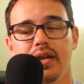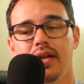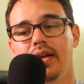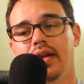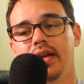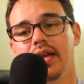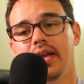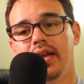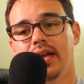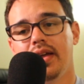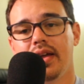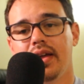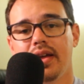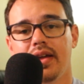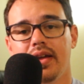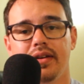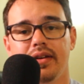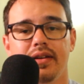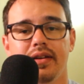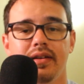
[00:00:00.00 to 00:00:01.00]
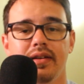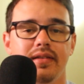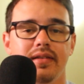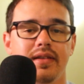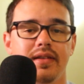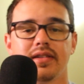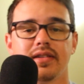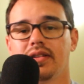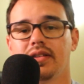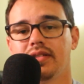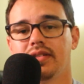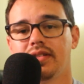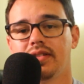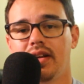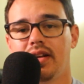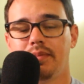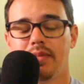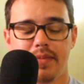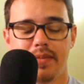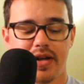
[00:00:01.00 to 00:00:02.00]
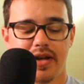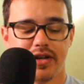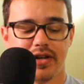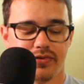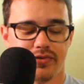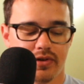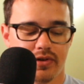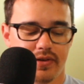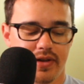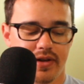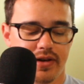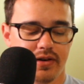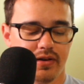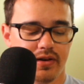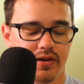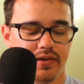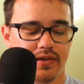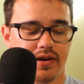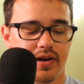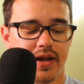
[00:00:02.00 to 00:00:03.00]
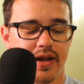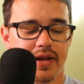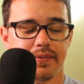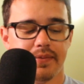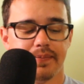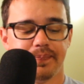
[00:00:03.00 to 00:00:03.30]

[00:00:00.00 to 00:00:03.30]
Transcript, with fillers: and that's going to set up a match for later in the night.